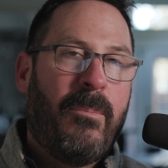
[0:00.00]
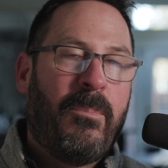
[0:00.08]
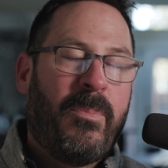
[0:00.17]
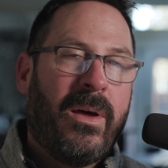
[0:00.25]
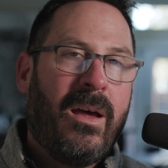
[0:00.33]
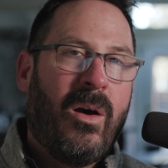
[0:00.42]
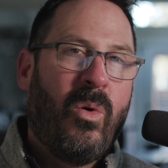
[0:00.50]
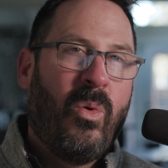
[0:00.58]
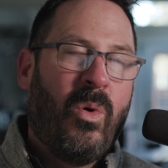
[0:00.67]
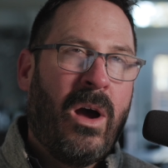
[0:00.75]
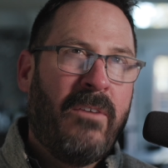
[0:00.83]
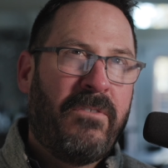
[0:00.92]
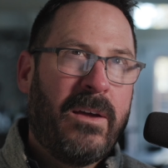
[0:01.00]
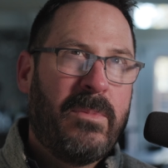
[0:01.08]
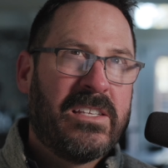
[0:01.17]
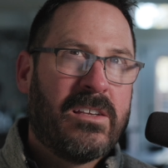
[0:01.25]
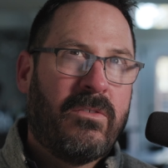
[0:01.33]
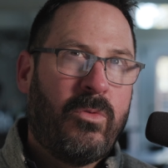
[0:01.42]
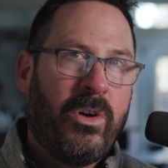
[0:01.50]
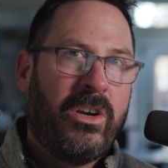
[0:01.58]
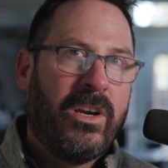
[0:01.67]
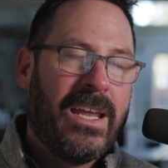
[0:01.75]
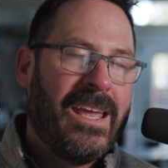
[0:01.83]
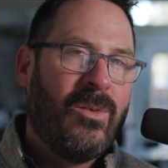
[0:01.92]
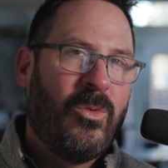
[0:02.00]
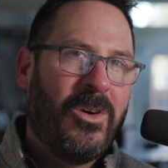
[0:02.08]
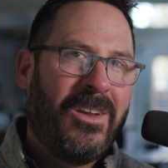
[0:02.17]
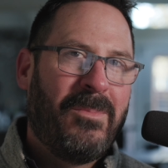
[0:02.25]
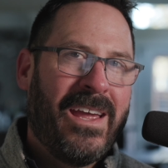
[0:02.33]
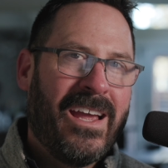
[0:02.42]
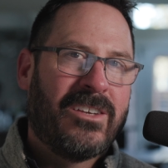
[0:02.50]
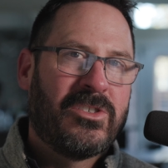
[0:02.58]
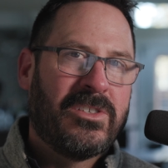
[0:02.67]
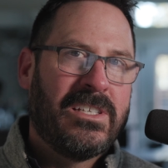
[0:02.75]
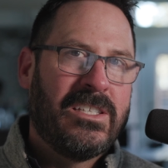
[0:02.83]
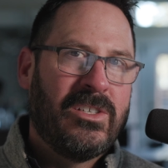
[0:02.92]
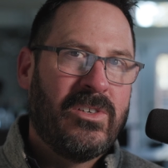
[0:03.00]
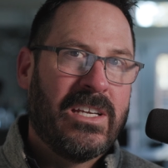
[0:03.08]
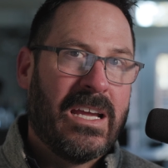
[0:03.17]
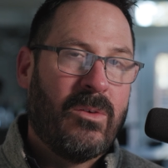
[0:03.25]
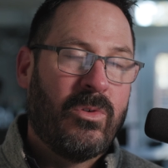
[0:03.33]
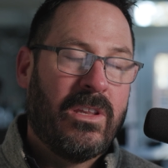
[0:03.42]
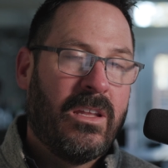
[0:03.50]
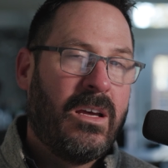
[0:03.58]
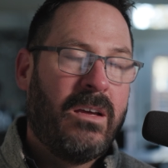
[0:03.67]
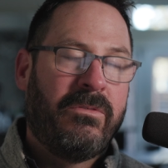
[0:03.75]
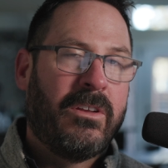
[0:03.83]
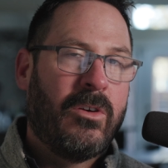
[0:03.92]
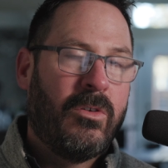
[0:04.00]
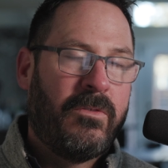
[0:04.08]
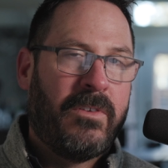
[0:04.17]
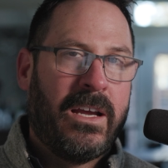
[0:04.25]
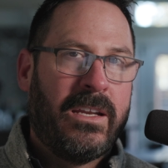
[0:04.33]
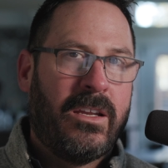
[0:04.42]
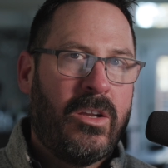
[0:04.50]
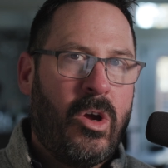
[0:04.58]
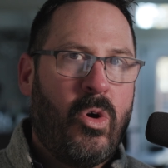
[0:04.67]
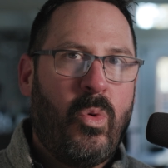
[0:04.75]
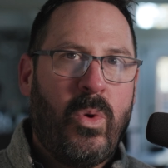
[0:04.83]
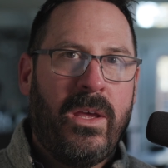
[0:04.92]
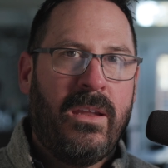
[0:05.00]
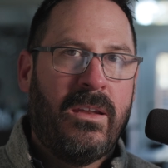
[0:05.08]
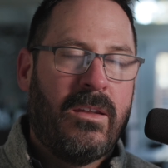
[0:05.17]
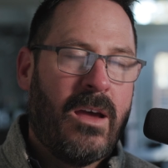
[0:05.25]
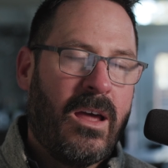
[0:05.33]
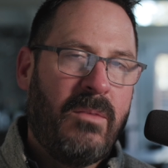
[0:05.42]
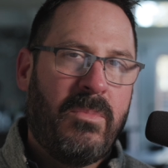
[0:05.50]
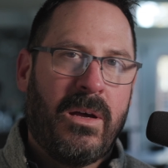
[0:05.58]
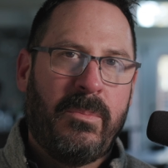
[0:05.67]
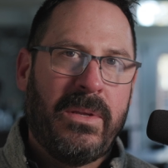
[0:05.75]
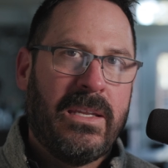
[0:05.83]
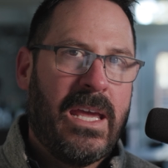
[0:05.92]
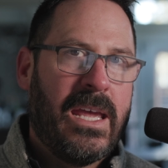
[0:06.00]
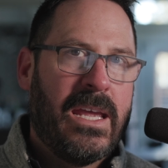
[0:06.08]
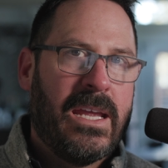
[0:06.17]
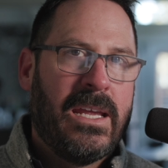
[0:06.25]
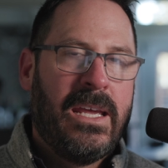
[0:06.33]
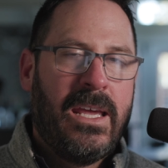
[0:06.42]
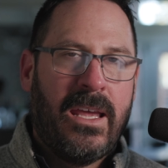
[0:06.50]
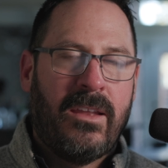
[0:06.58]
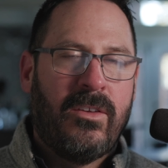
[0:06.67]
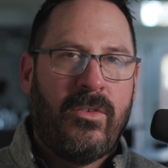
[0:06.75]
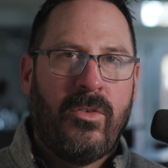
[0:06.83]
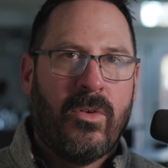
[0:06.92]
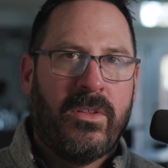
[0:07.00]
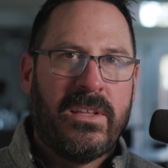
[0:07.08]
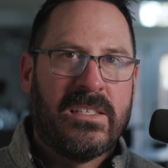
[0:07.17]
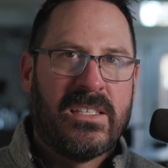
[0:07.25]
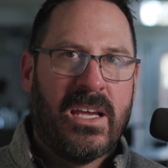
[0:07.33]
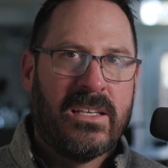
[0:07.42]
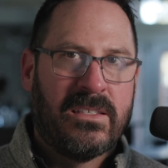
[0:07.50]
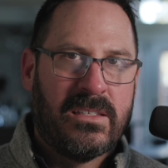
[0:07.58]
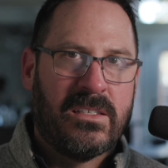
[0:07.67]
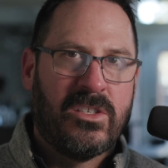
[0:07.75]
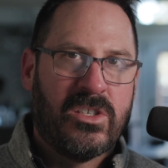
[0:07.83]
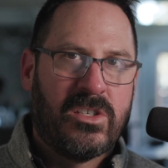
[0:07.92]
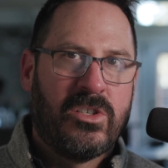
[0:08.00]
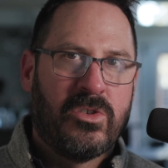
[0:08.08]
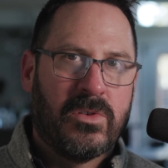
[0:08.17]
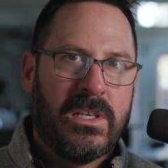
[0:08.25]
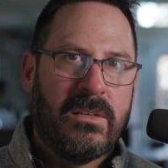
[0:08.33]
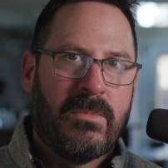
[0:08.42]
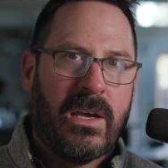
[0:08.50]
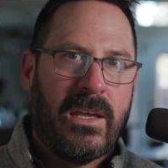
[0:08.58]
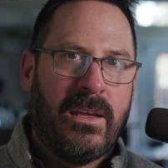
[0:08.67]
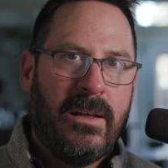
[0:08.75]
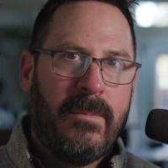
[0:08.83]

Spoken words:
But I find myself wondering, hey, what am I actually doing? I would love to go find a no-wind, non-bumpy day and do all these tests and just treat my